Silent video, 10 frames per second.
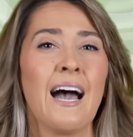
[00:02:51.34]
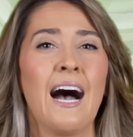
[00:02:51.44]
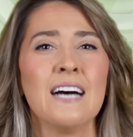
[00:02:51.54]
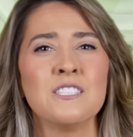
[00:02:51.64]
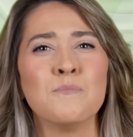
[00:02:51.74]

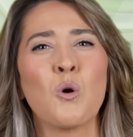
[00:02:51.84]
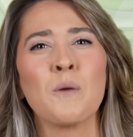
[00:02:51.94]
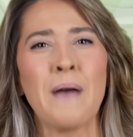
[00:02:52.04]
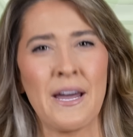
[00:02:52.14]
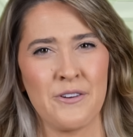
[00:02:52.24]
On to more
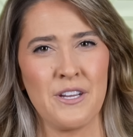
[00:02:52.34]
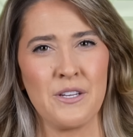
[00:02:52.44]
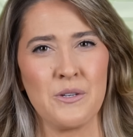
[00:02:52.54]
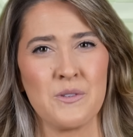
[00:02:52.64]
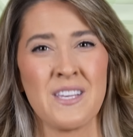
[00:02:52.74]
battery
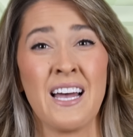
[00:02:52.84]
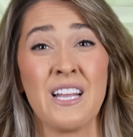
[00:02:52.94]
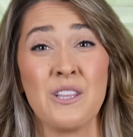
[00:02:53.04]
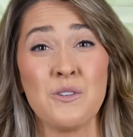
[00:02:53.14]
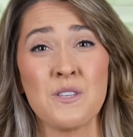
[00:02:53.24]
news.
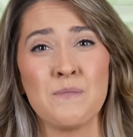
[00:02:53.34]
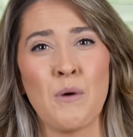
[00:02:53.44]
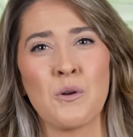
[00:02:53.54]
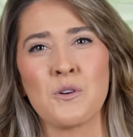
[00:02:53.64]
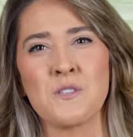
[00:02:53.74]
Lucid
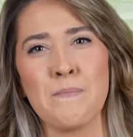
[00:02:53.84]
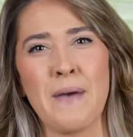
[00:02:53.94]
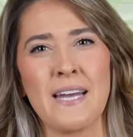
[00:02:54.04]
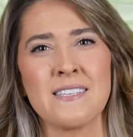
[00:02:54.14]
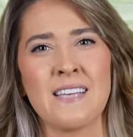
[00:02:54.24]
Motors and
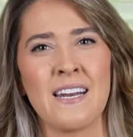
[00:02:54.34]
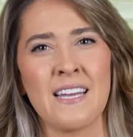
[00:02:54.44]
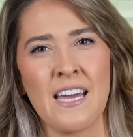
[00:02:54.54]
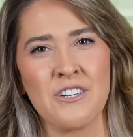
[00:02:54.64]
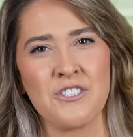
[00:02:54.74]

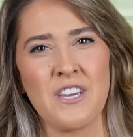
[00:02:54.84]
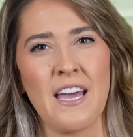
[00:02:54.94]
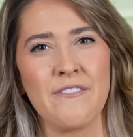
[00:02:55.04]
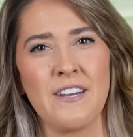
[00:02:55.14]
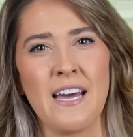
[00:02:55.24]
Panasonic Energy
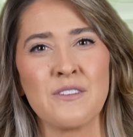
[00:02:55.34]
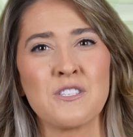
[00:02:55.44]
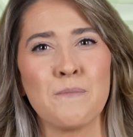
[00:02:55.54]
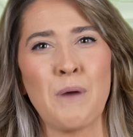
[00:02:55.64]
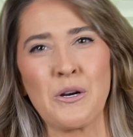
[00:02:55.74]
have
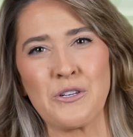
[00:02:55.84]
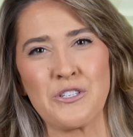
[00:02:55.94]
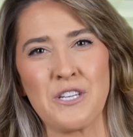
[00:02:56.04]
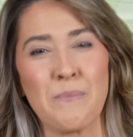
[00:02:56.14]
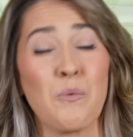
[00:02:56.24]
announced a
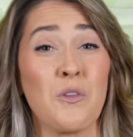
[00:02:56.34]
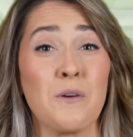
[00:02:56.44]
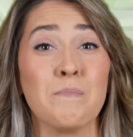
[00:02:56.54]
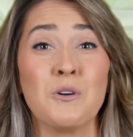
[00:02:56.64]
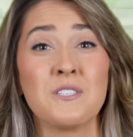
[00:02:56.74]
partnership with a
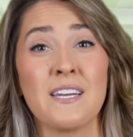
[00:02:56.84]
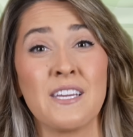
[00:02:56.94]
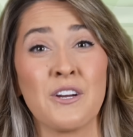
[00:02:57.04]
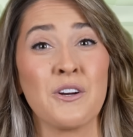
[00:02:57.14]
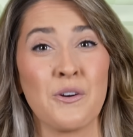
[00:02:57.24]

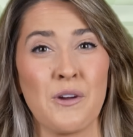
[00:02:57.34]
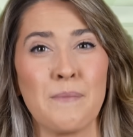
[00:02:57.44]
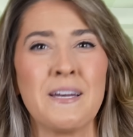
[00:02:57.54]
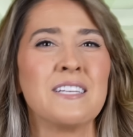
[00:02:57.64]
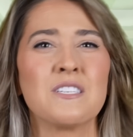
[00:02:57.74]
multi-year
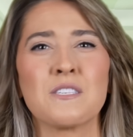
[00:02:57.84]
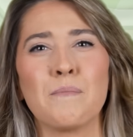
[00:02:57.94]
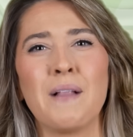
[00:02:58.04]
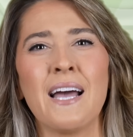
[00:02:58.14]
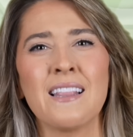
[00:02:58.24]
agreement to
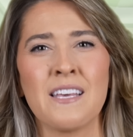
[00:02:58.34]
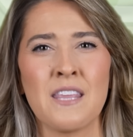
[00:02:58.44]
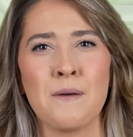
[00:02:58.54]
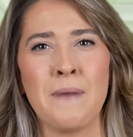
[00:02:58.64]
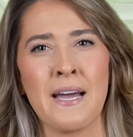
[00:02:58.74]
supply
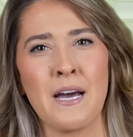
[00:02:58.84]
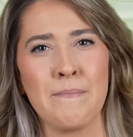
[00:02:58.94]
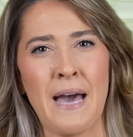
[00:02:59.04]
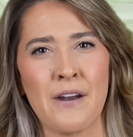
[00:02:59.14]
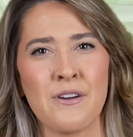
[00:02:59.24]
lithium-ion
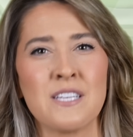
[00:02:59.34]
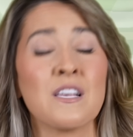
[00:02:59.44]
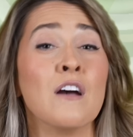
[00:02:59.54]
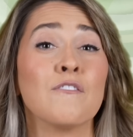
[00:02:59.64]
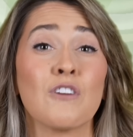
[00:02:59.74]
batteries
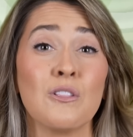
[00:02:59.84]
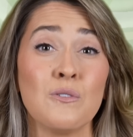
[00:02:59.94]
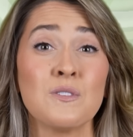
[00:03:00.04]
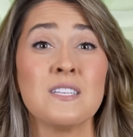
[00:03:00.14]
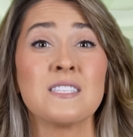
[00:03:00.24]
for
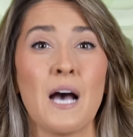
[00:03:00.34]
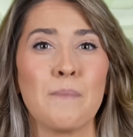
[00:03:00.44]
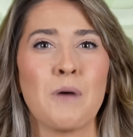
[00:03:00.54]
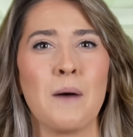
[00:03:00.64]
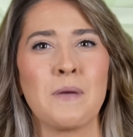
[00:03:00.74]
Lucid's
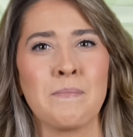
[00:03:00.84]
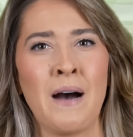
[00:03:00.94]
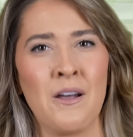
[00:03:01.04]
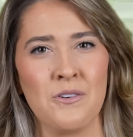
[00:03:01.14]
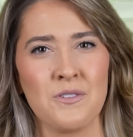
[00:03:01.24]
upcoming
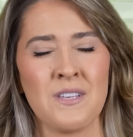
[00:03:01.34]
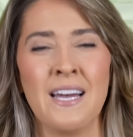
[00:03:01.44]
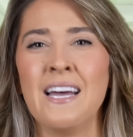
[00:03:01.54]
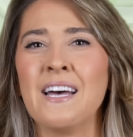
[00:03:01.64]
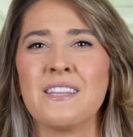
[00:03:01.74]
models.
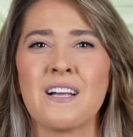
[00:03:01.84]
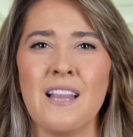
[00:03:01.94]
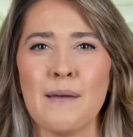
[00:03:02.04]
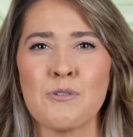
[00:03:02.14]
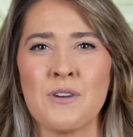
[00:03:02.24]
The
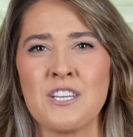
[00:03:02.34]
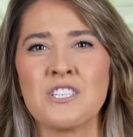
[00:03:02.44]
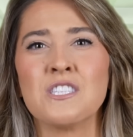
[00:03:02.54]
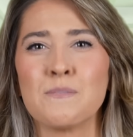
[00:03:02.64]
collaboration